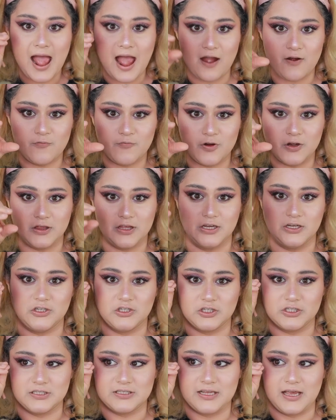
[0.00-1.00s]
everything
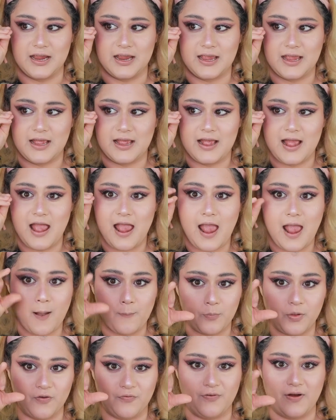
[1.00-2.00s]
just like
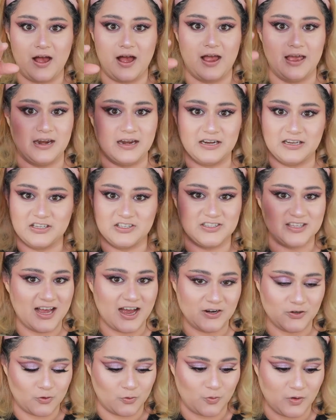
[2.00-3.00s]
amplified and
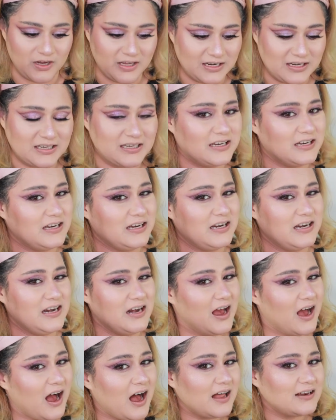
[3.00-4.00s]
exaggerated,
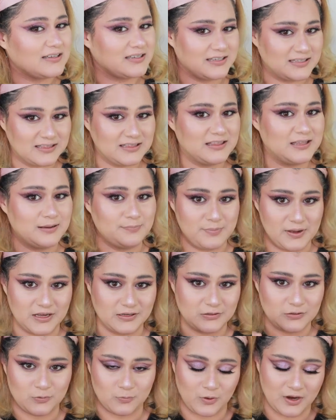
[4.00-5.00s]
not in the best